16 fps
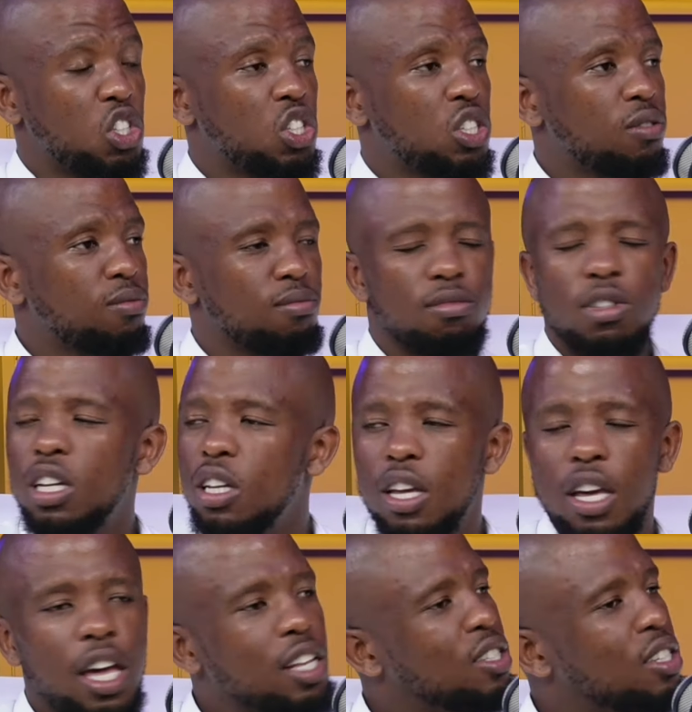Mm. Mm.
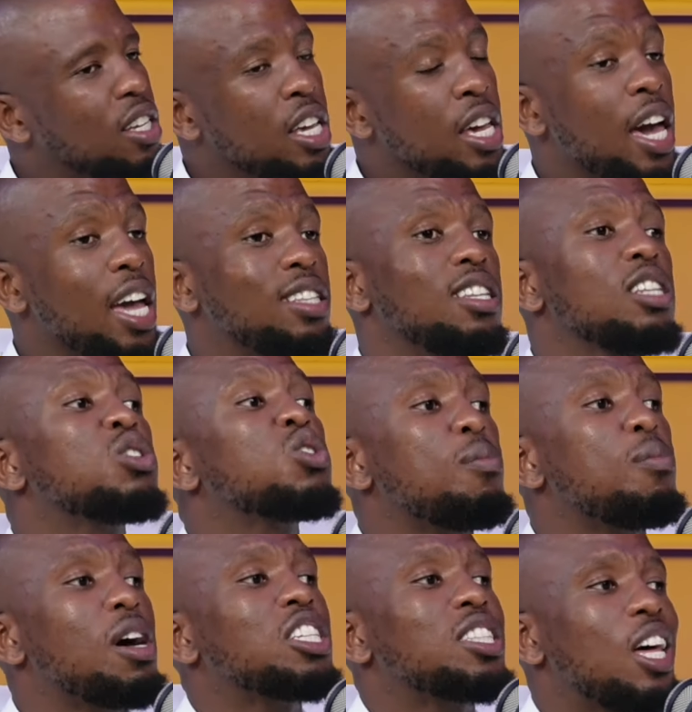hates, he hates it so
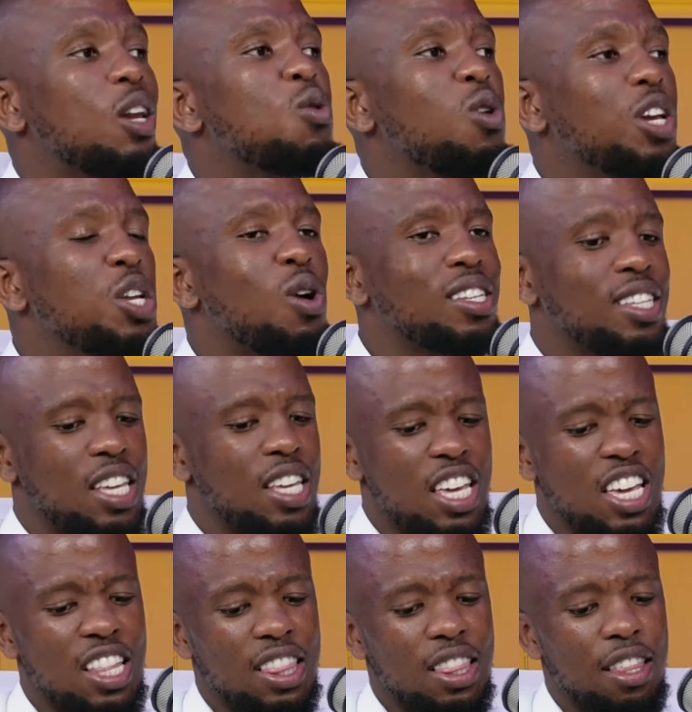much that it was
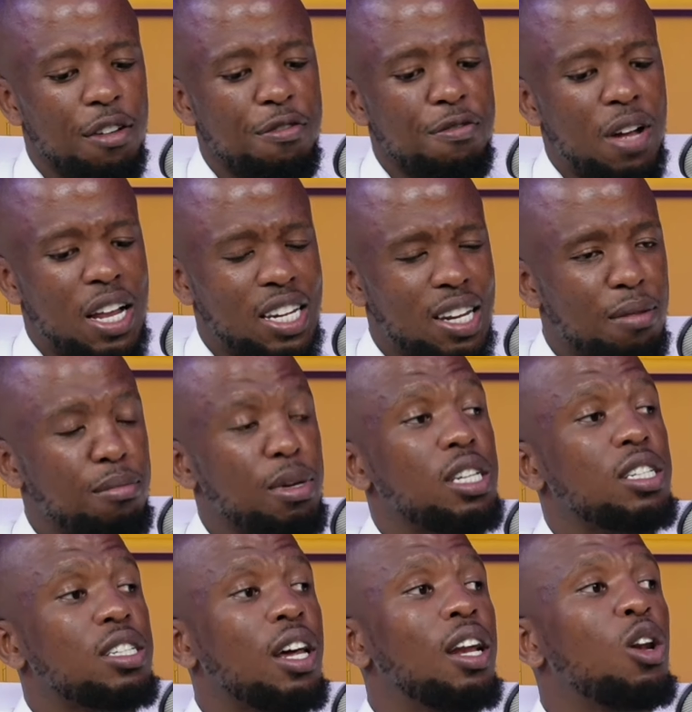in the
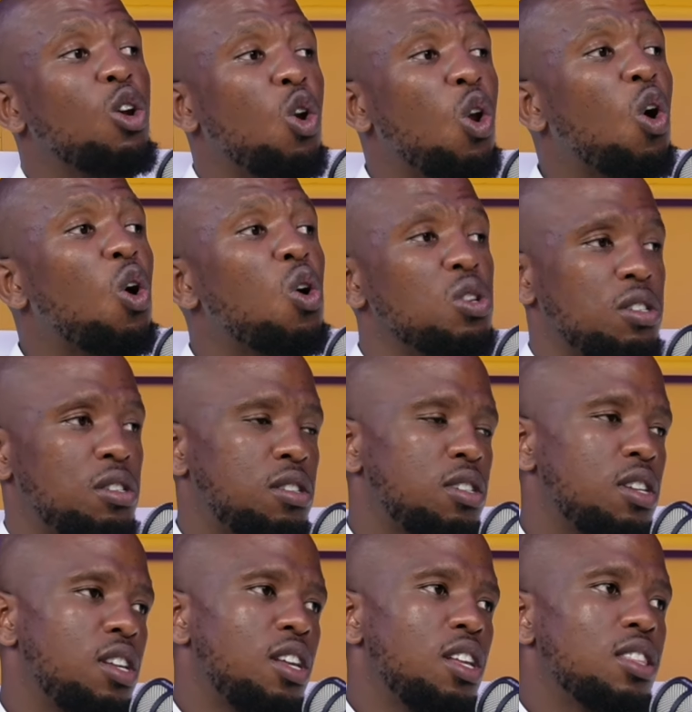fundamental laws
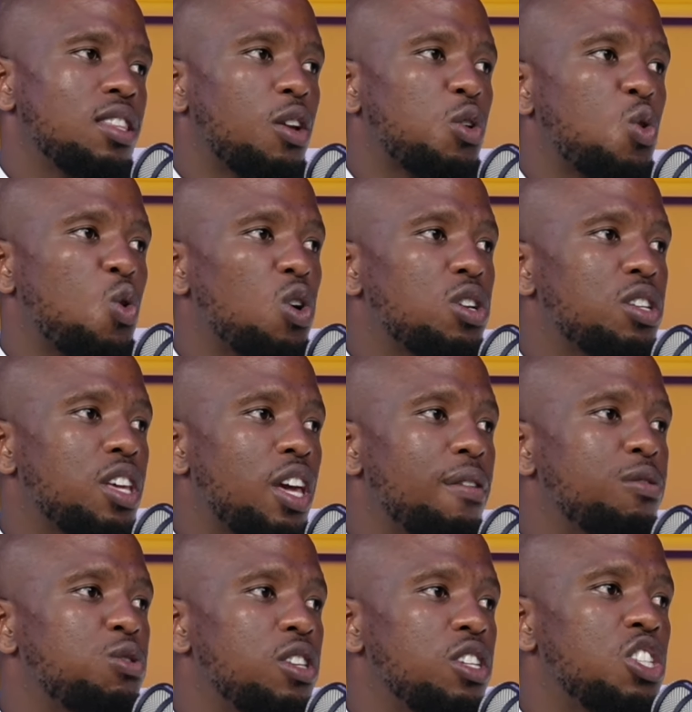mm. that God
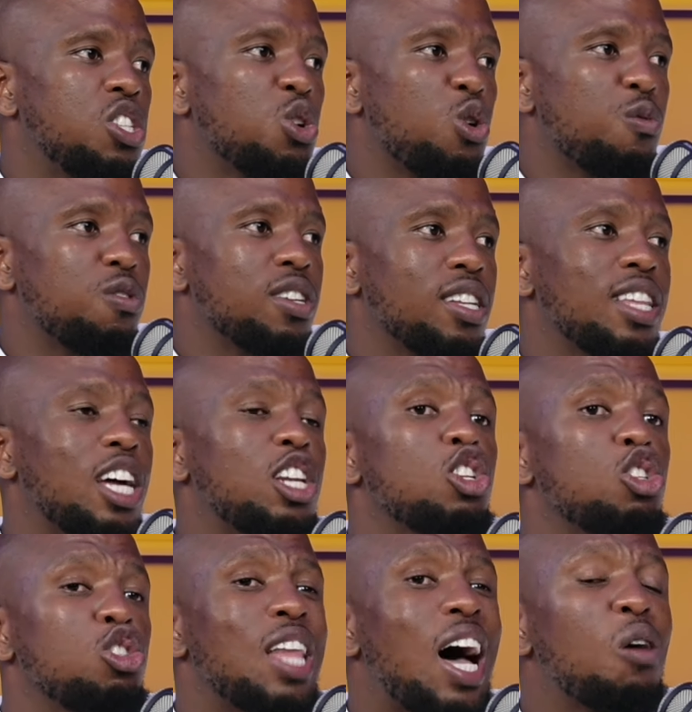gave to the children of Israel that
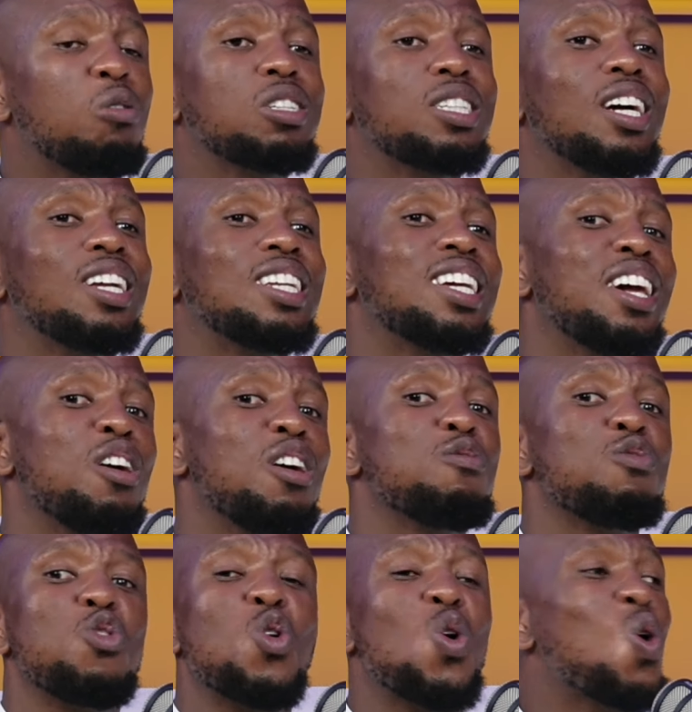thou shalt have
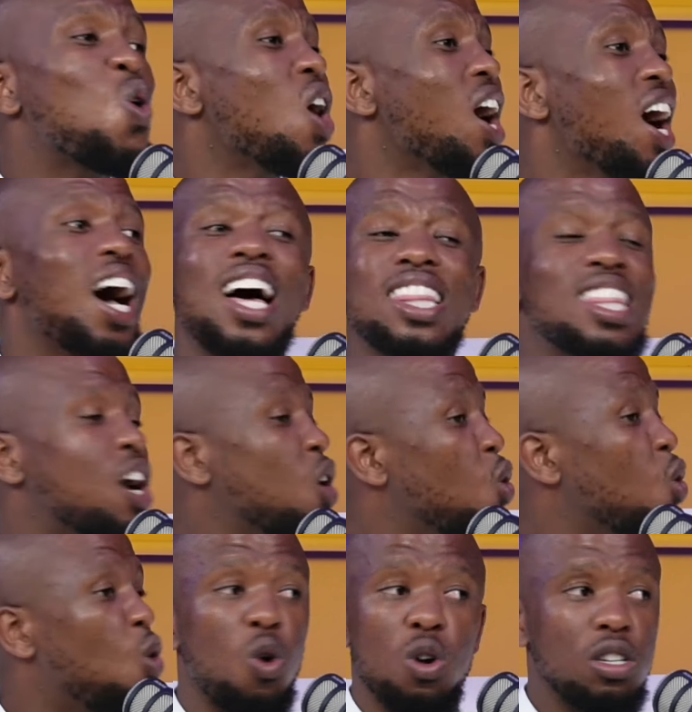no other
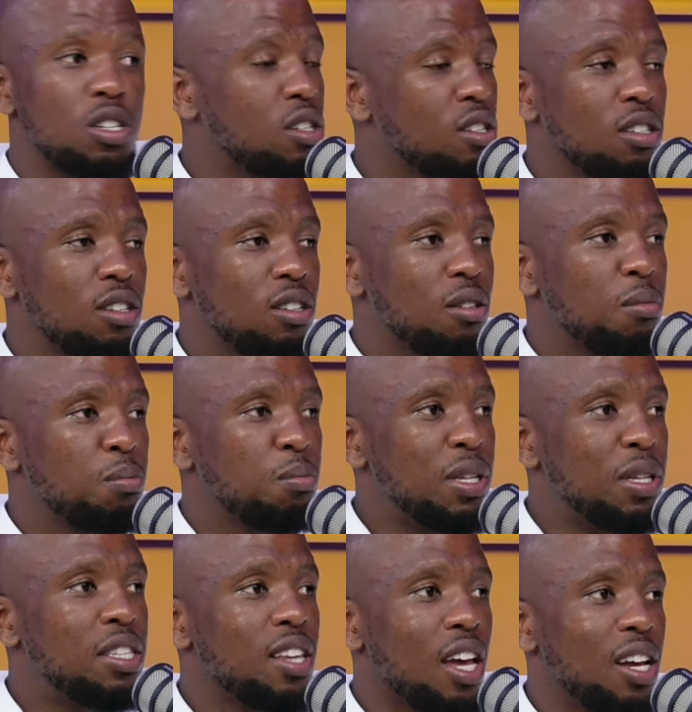God Eish.
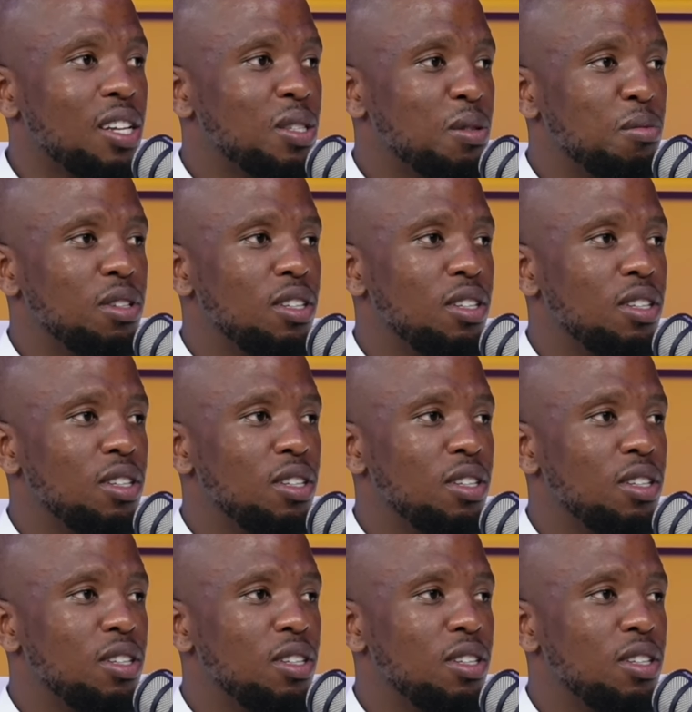besides me.